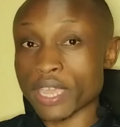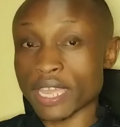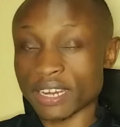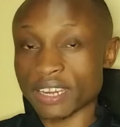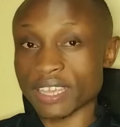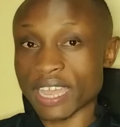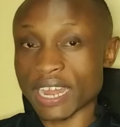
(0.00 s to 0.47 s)

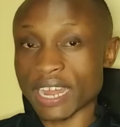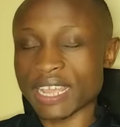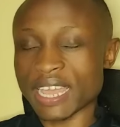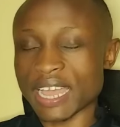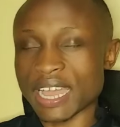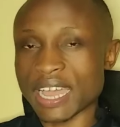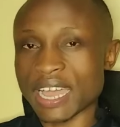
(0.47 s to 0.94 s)

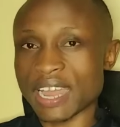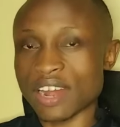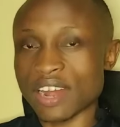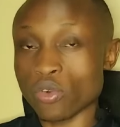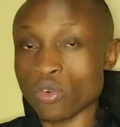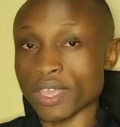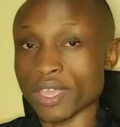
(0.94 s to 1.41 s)
critically
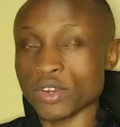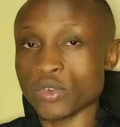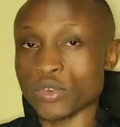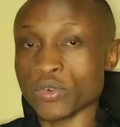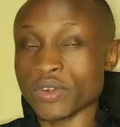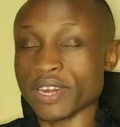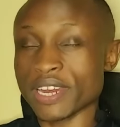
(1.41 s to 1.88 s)
look
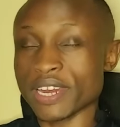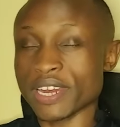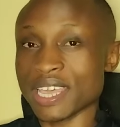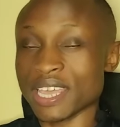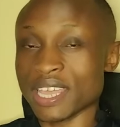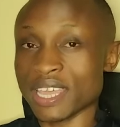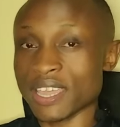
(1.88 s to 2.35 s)
into
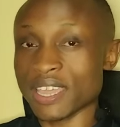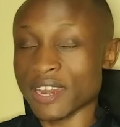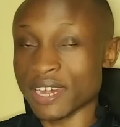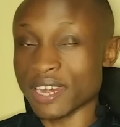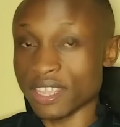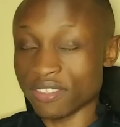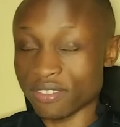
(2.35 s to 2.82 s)

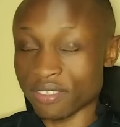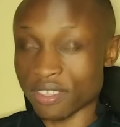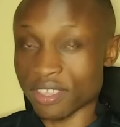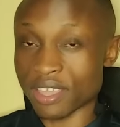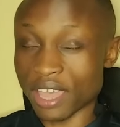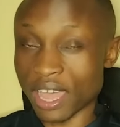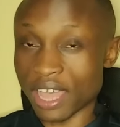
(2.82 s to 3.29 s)

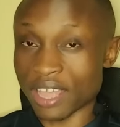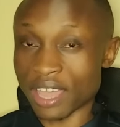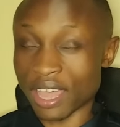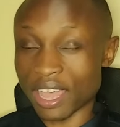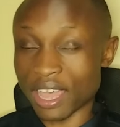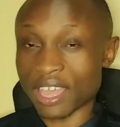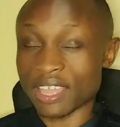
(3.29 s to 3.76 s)
this
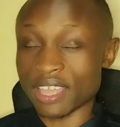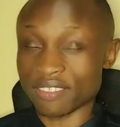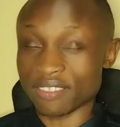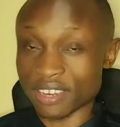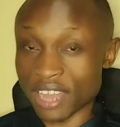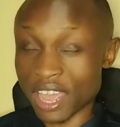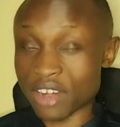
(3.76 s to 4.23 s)

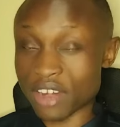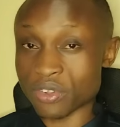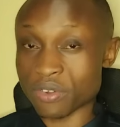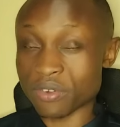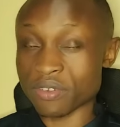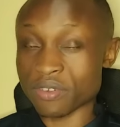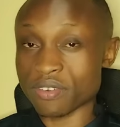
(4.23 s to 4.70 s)

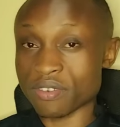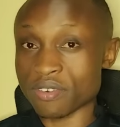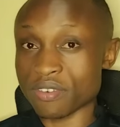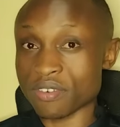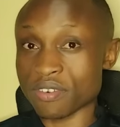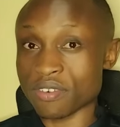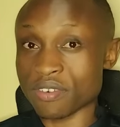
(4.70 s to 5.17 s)
scenario
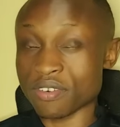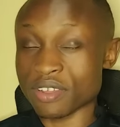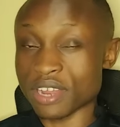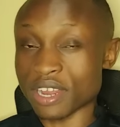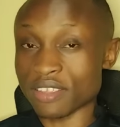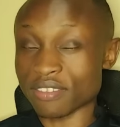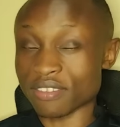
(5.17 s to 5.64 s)

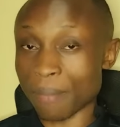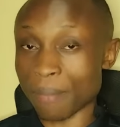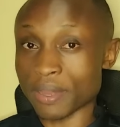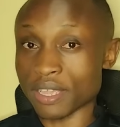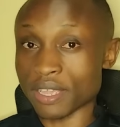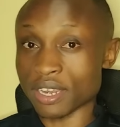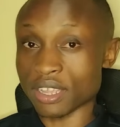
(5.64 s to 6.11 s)
that is
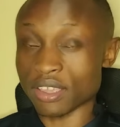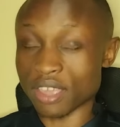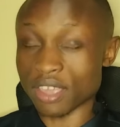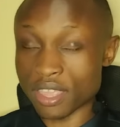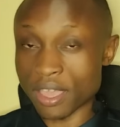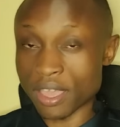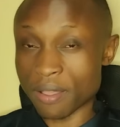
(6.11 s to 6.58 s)
happening in
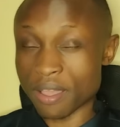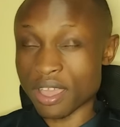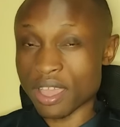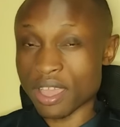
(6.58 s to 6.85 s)
Kenya.